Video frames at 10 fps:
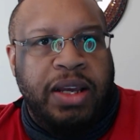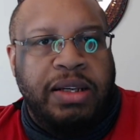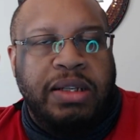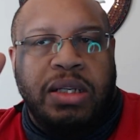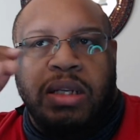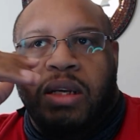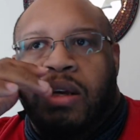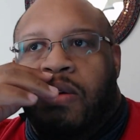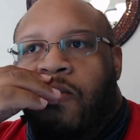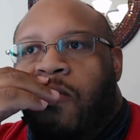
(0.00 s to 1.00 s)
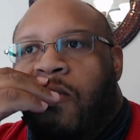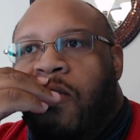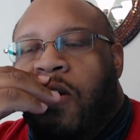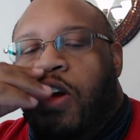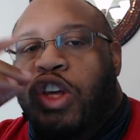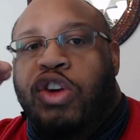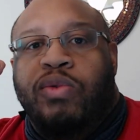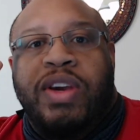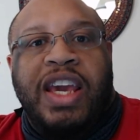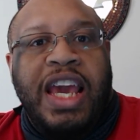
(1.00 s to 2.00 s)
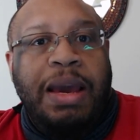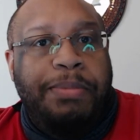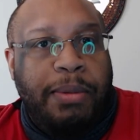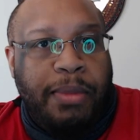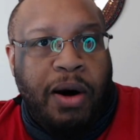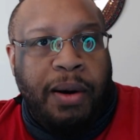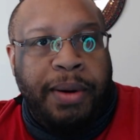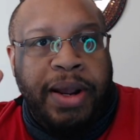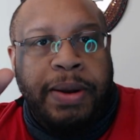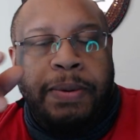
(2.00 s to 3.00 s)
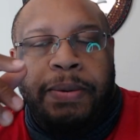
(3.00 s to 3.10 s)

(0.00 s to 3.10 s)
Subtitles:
this. You keep Amari,